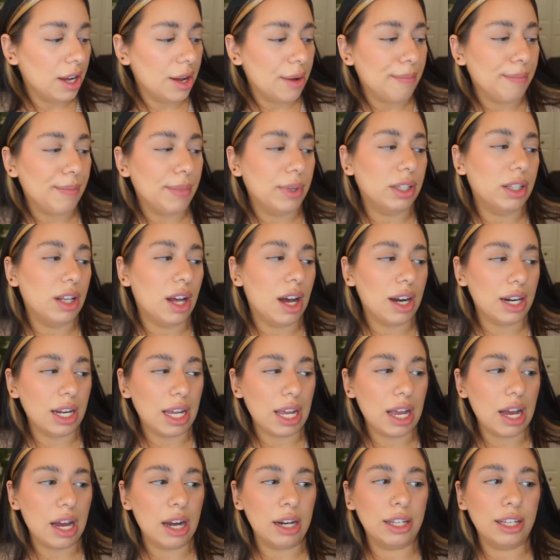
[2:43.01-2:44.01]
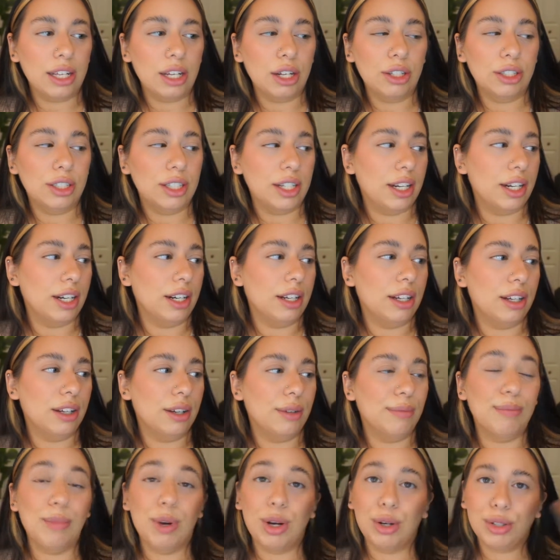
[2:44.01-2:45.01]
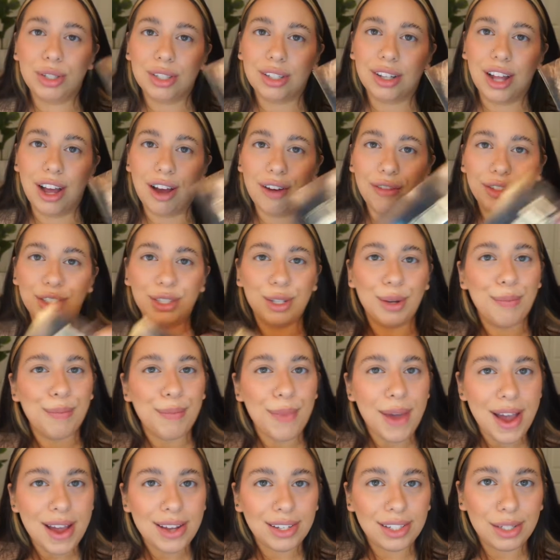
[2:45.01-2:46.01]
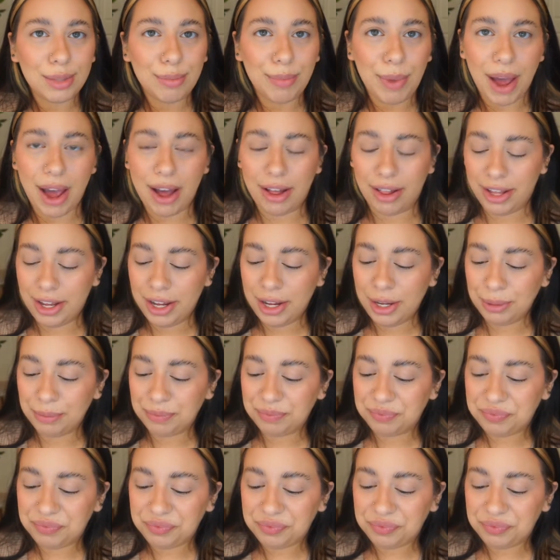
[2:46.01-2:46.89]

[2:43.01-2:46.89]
Milani Ungilded Most Loved Mattes palette.